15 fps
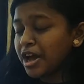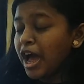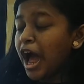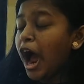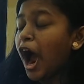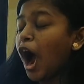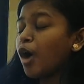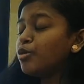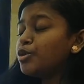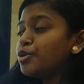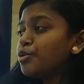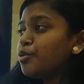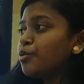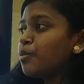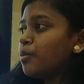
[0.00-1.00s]
how
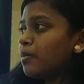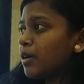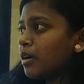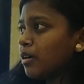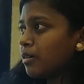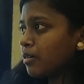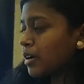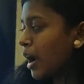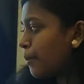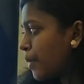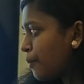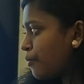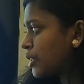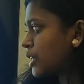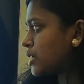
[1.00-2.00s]
to come up
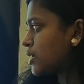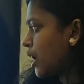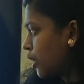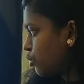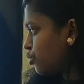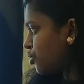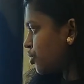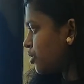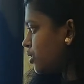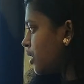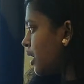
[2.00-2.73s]
with a solution,